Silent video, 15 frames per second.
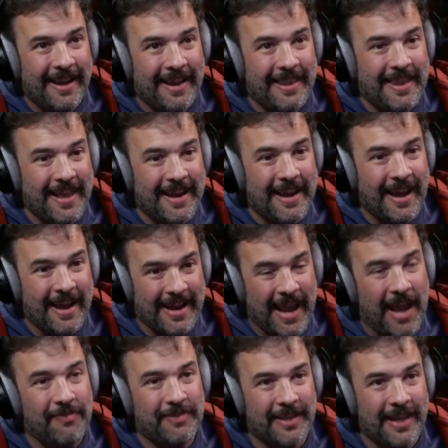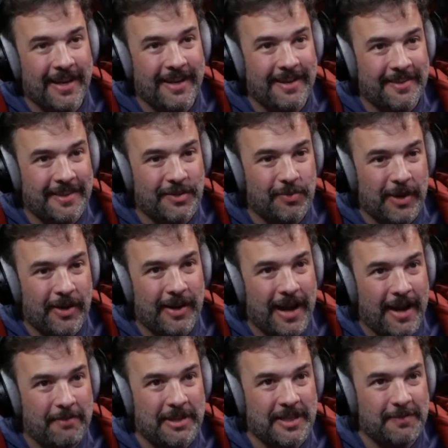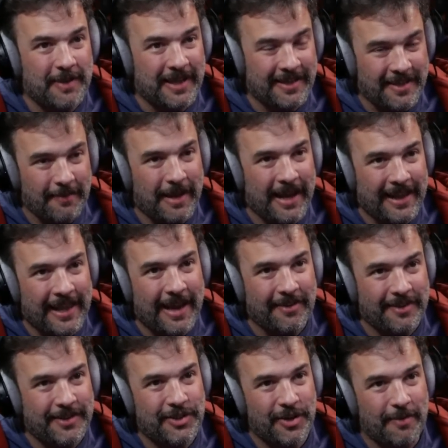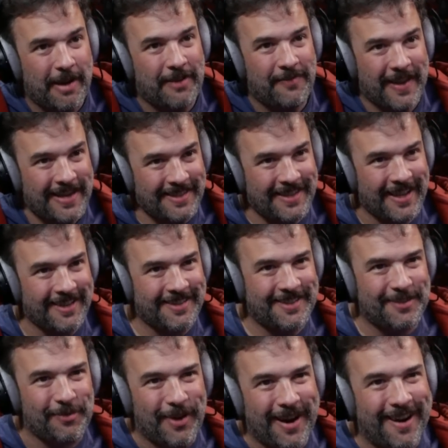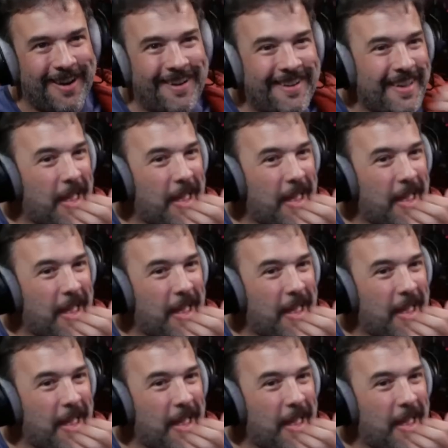And then I have to get into these weird hobbies because I'm not allowed to show my face elsewhere.